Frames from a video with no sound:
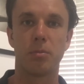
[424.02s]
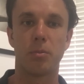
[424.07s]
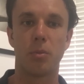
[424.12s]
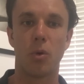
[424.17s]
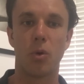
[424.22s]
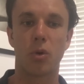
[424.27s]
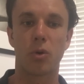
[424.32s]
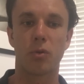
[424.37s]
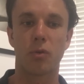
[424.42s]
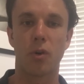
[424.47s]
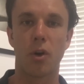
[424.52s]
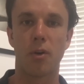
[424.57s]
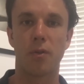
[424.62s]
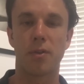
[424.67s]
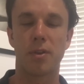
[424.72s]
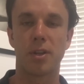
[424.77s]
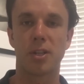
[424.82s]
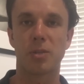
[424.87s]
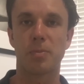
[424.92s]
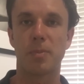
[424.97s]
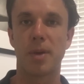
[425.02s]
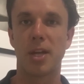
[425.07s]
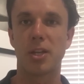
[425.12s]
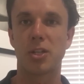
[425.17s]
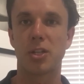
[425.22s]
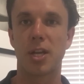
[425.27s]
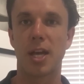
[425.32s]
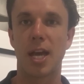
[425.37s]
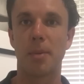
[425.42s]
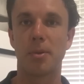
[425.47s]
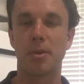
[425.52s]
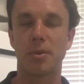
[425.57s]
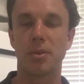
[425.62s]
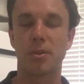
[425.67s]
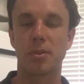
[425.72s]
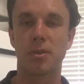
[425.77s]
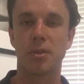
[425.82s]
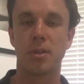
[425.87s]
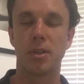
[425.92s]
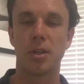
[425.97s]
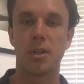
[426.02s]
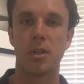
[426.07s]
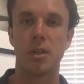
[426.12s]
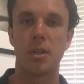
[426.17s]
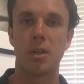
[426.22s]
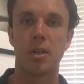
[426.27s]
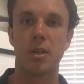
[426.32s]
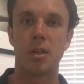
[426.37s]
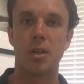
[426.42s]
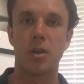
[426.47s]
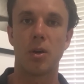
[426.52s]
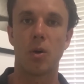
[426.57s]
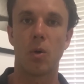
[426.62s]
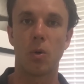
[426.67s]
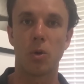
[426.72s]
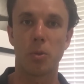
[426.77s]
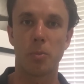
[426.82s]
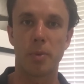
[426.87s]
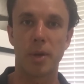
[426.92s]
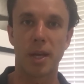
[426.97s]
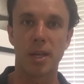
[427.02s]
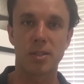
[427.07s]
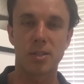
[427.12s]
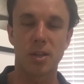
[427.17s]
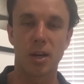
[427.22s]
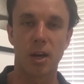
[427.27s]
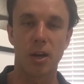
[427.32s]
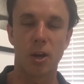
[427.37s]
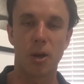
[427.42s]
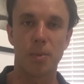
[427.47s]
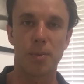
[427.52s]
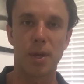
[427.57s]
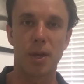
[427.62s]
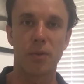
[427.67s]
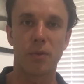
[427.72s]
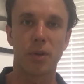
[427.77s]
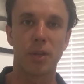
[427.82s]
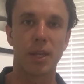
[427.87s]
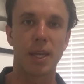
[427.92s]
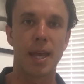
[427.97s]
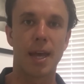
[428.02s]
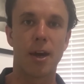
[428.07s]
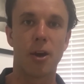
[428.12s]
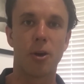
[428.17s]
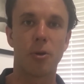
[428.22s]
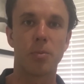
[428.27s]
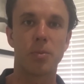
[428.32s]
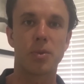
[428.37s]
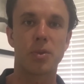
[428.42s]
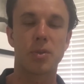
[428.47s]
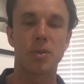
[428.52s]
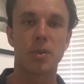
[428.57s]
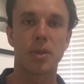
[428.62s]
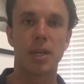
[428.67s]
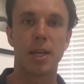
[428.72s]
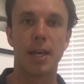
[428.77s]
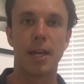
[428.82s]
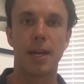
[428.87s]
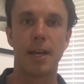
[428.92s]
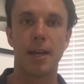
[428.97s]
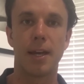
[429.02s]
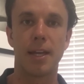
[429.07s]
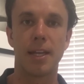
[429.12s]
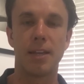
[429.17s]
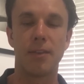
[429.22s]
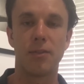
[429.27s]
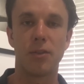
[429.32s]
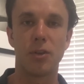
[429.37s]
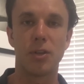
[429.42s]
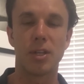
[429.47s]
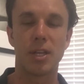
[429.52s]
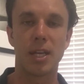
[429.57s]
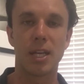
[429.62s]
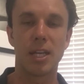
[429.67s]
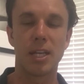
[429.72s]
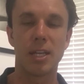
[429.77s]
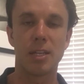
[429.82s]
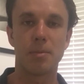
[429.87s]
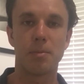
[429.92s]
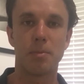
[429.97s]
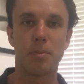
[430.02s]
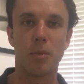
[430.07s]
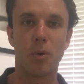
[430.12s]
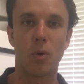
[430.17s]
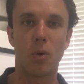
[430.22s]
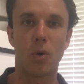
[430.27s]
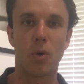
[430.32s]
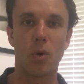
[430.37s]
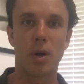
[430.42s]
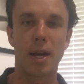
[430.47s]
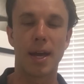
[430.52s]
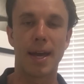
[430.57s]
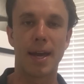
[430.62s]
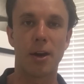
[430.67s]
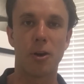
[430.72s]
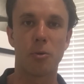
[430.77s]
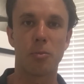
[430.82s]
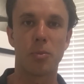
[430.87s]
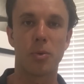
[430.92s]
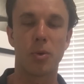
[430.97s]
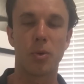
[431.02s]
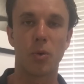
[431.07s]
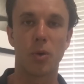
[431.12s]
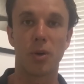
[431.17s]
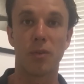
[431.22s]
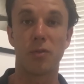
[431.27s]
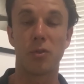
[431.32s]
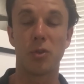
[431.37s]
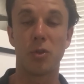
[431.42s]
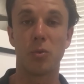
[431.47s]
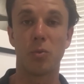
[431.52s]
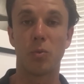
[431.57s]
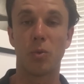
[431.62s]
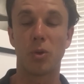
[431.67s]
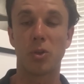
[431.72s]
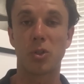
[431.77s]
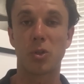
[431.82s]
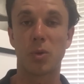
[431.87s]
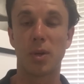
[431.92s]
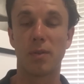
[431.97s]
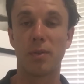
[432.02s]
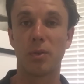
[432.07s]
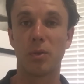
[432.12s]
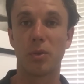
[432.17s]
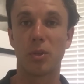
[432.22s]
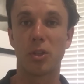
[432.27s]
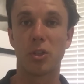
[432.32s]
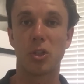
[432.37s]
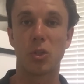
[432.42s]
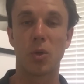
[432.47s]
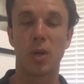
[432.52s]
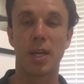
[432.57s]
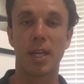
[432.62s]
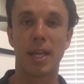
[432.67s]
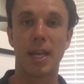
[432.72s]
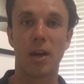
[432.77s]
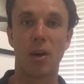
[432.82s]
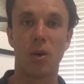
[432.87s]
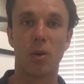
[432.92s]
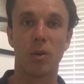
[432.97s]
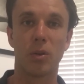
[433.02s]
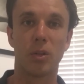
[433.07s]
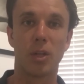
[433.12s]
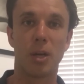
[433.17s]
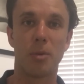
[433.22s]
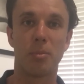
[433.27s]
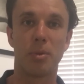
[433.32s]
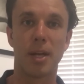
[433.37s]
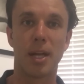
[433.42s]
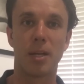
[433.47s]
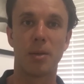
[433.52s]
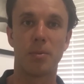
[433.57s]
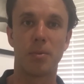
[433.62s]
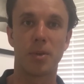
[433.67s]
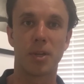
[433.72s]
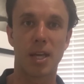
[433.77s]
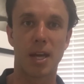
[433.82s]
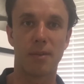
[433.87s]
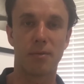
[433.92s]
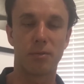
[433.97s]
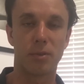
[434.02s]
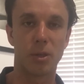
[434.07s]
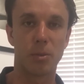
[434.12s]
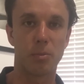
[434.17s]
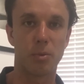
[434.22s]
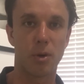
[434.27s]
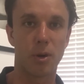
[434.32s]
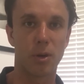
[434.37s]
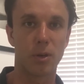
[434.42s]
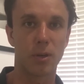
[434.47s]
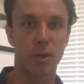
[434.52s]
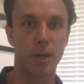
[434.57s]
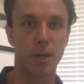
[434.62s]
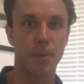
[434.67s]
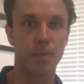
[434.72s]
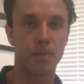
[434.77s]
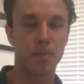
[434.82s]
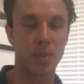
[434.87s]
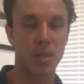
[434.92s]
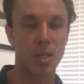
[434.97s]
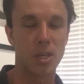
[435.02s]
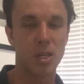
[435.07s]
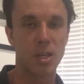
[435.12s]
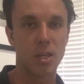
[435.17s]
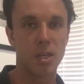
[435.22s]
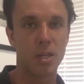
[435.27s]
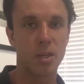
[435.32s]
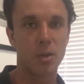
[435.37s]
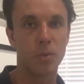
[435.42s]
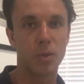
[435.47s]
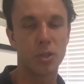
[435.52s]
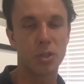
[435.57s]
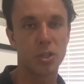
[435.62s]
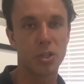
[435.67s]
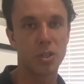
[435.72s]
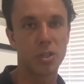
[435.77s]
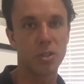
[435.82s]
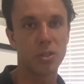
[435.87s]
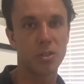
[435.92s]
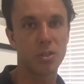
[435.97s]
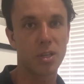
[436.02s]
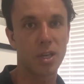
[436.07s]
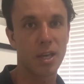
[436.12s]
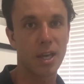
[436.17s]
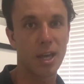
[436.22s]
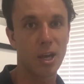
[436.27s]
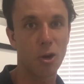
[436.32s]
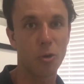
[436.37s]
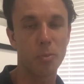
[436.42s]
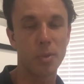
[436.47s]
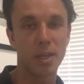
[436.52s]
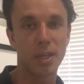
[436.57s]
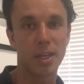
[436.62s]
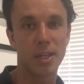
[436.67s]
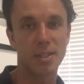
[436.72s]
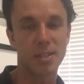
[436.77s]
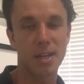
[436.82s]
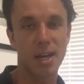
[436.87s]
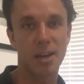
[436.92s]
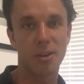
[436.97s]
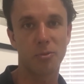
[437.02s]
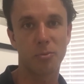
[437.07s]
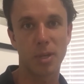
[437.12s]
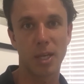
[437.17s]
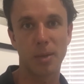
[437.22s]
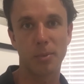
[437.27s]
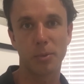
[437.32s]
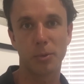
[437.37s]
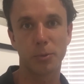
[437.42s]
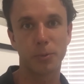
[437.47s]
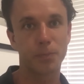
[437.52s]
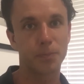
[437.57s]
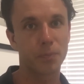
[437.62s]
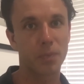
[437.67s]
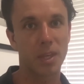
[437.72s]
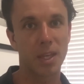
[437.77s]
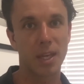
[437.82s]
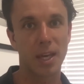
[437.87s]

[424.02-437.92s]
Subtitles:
more growth and expansion happens. All the best. I hope that really helps. If you need more help or if you want to even look at joining our online Platinum Recovery Program, which is helping a ton of people